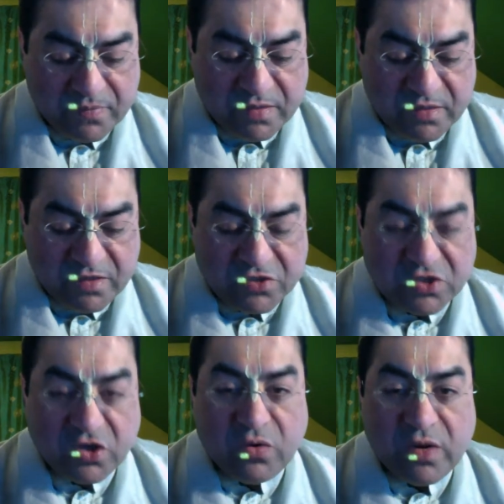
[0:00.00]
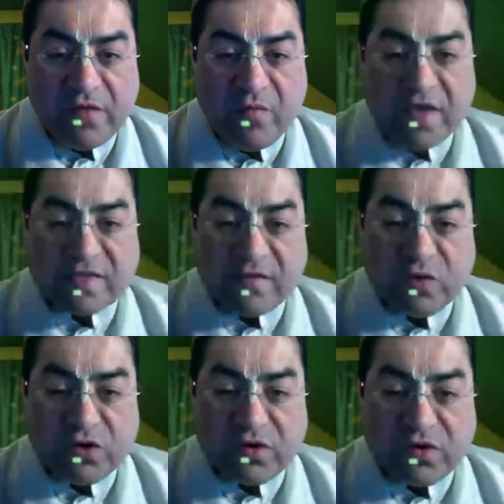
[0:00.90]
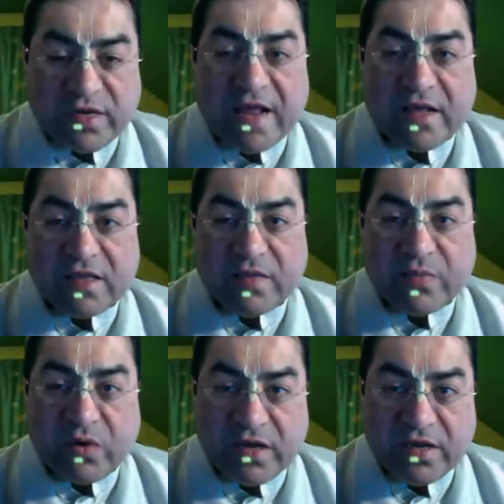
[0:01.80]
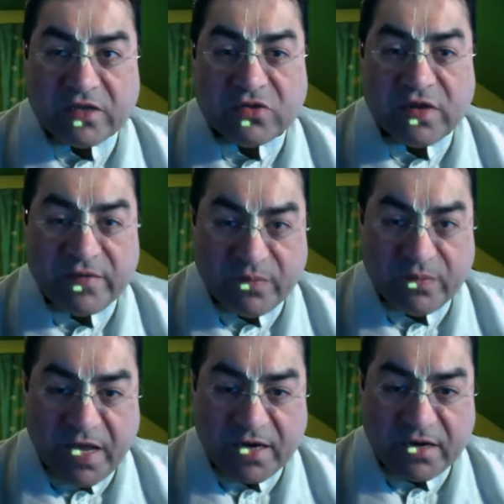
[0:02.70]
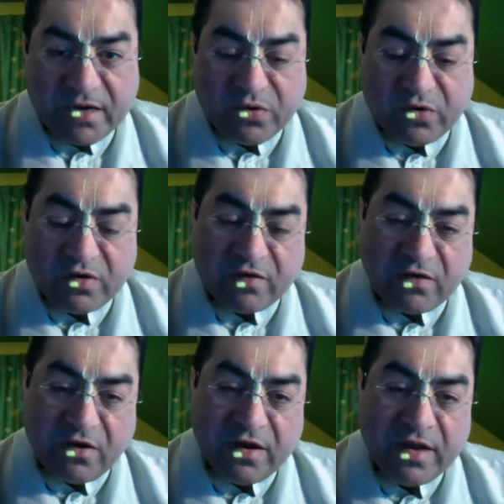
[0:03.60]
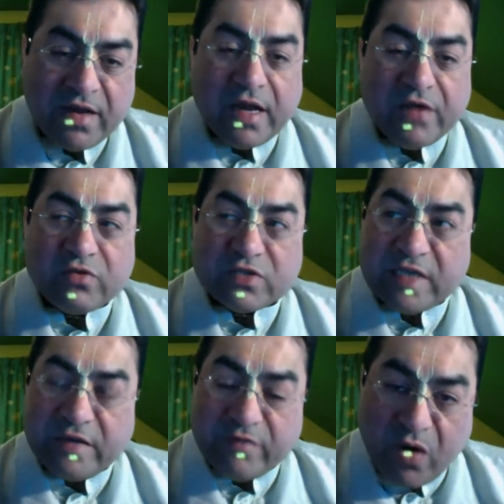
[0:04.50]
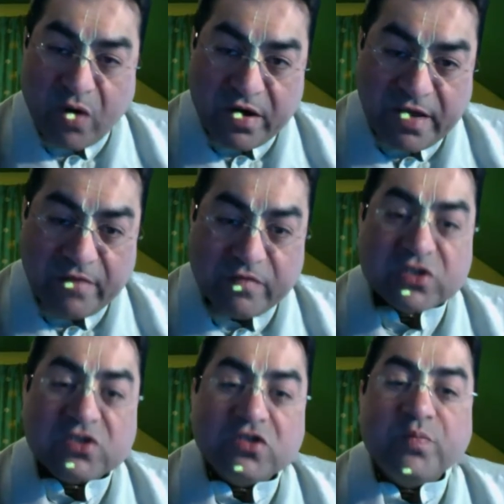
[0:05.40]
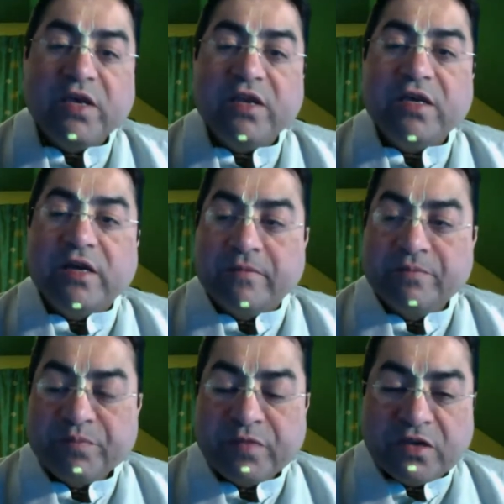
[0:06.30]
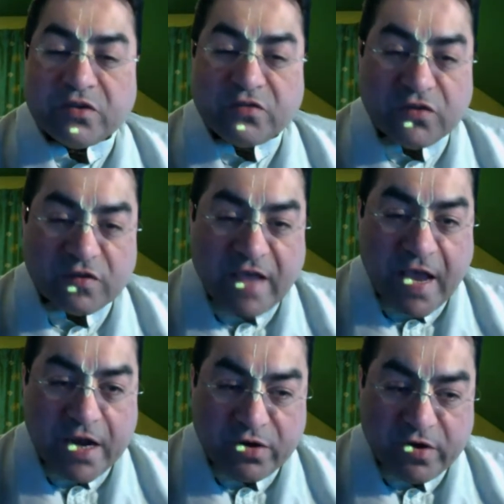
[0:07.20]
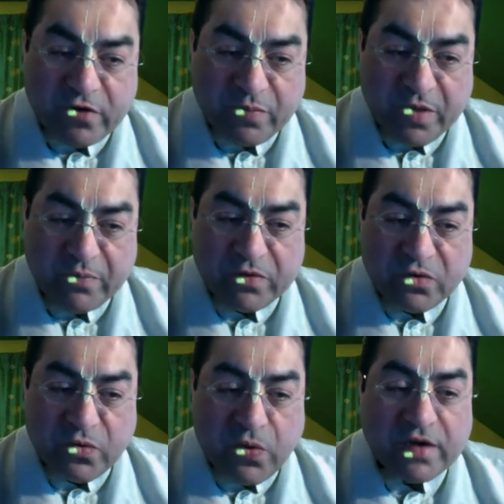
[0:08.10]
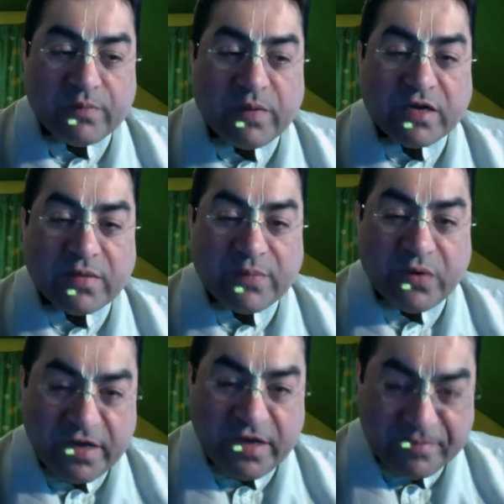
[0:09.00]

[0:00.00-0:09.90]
So the only way someone could get a healthy body is to leave the planet and progress on and receive a body which is superior. So this category of people who want a better body